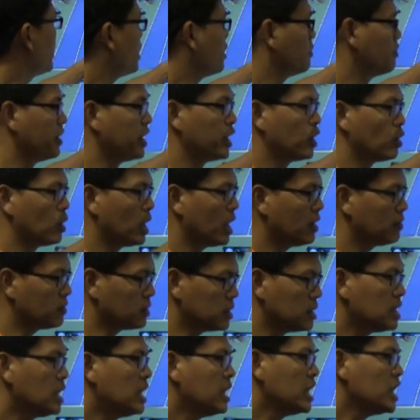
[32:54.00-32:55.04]
and video
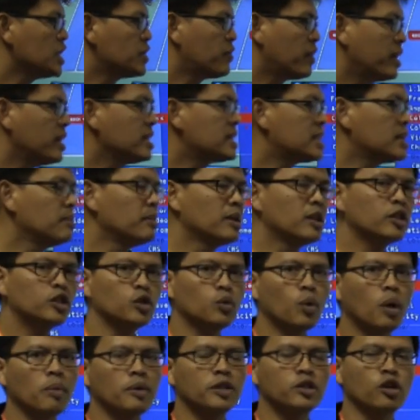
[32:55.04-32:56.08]
level, it's very similar to
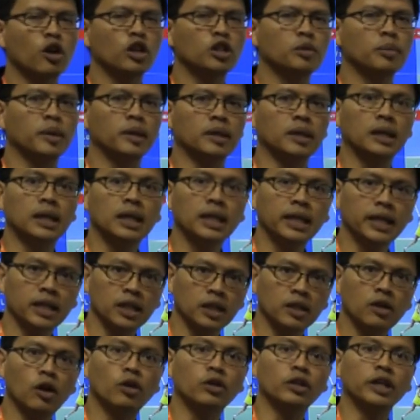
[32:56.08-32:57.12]
what we talked about
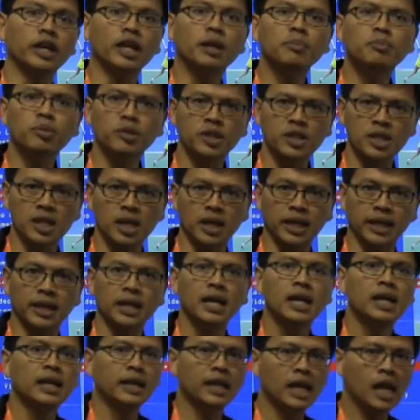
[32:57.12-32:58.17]
earlier on the input side.
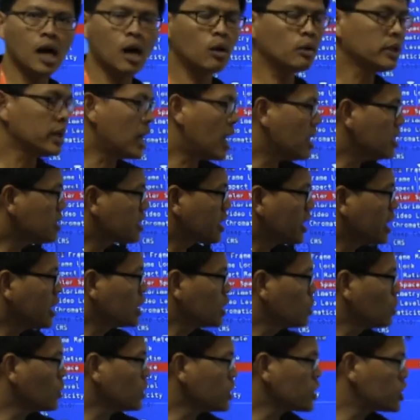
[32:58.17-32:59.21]
Now the iscan
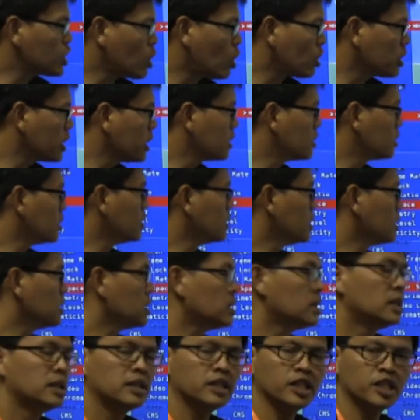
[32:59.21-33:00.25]
duo is talking to the
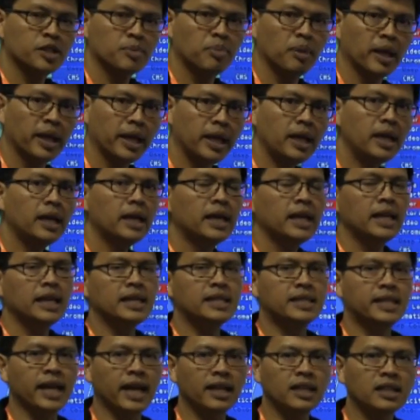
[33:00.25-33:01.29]
display,
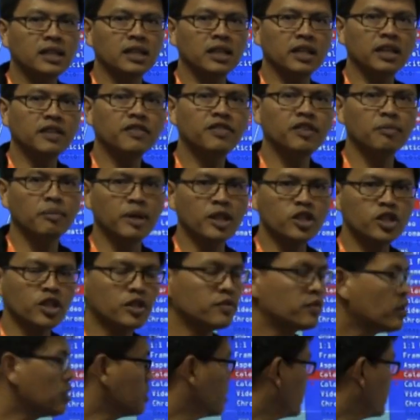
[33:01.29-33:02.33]
it's getting the information from